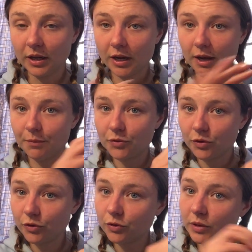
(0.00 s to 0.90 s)
Um, so
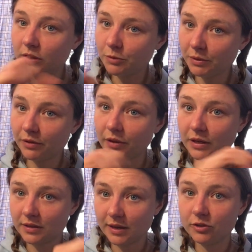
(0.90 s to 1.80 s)
there's three specific
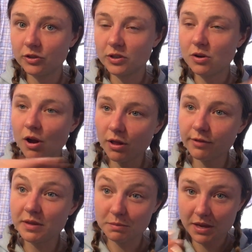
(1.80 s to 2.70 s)
intentions, and all of
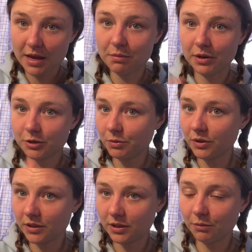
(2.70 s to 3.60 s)
them can be explored
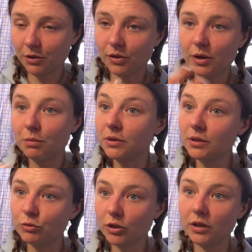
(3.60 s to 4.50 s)
to some degree, but
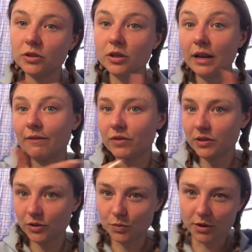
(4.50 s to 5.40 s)
some journeys could
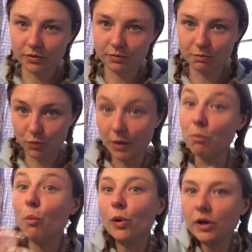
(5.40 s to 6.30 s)
emphasize one or one
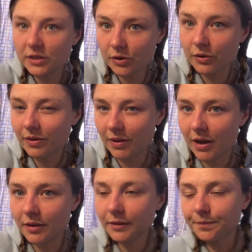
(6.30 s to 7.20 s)
more so than the
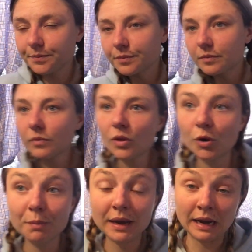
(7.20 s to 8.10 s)
other, or
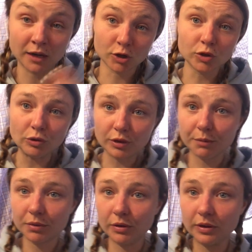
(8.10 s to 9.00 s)
might not include
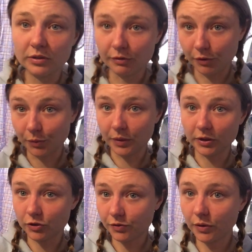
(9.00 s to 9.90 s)
components if you're really
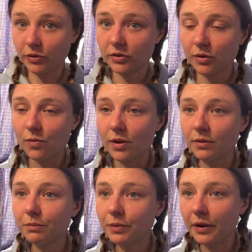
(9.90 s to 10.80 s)
just focused on one
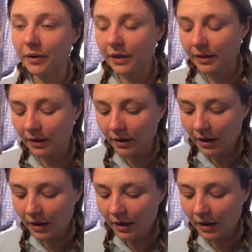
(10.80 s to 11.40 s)
priority there.